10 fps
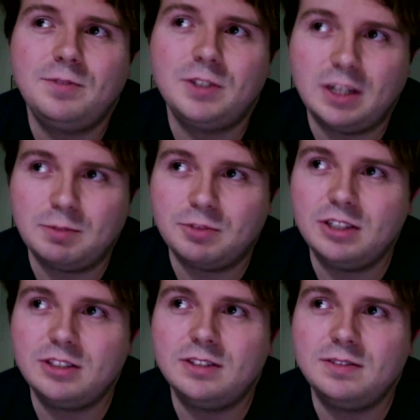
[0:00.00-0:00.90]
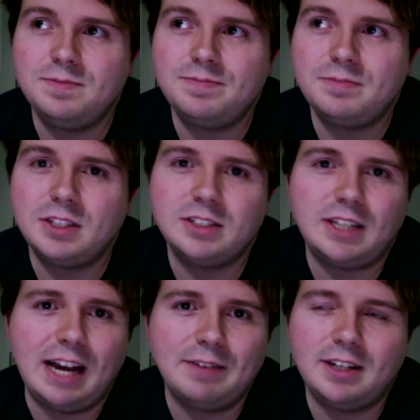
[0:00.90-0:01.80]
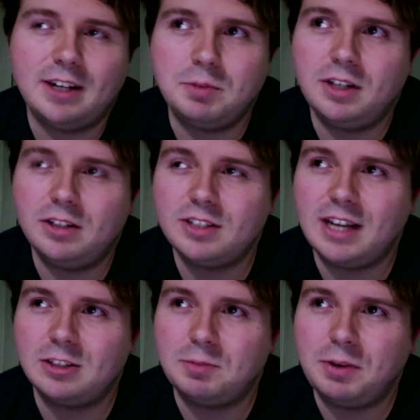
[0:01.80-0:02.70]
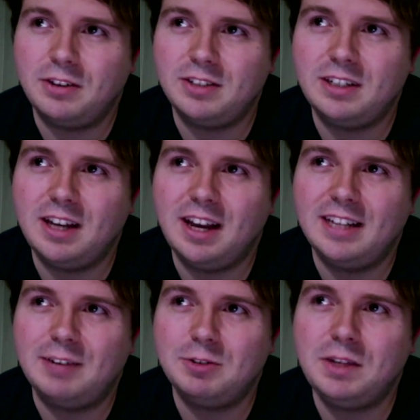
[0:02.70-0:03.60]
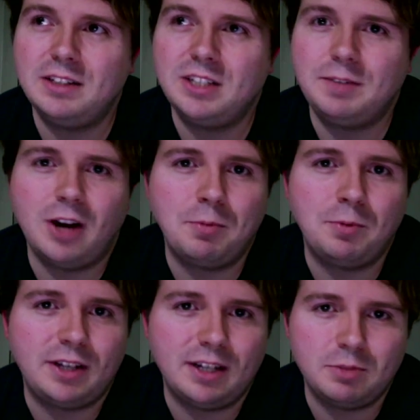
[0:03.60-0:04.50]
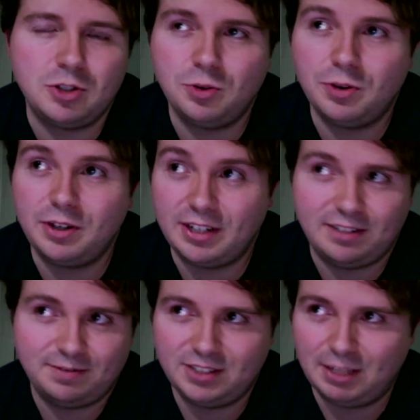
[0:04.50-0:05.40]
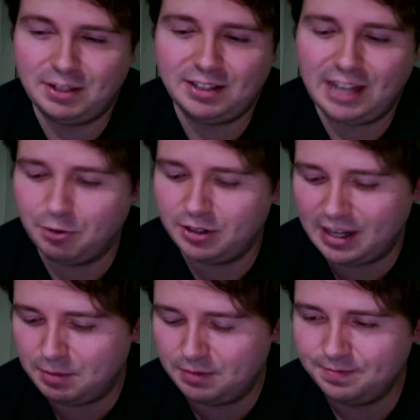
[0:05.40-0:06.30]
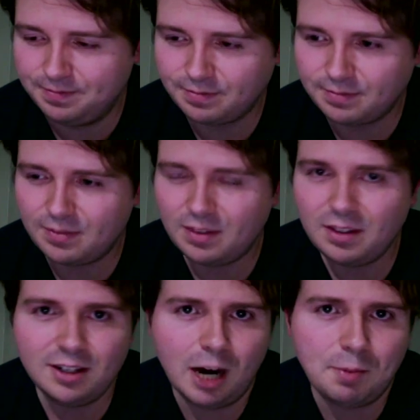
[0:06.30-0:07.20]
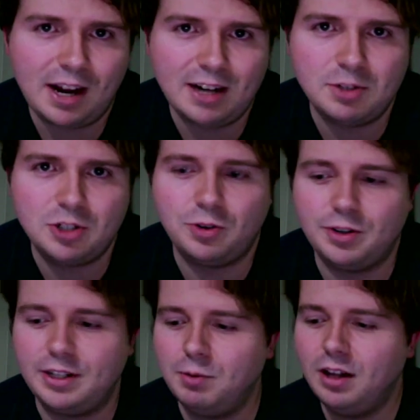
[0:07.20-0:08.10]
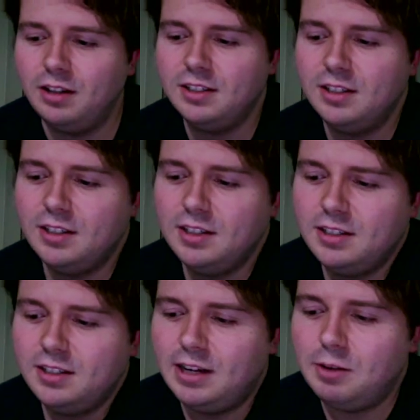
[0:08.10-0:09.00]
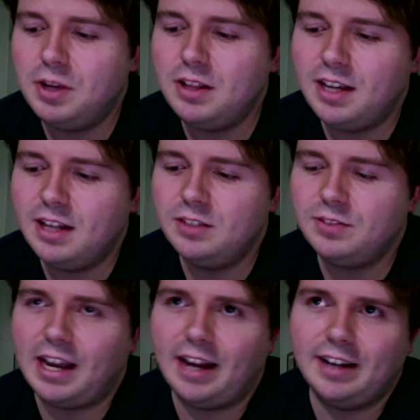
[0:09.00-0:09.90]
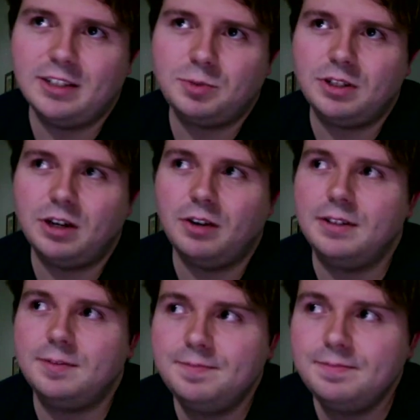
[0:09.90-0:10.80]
for some reason, because they haven't cared about the other scandals, apparently, and that would mean that Stephen Harper would get a majority. Okay, something like that were to happen. Harper had a majority. Well, it would mean the end of Canada as we know it.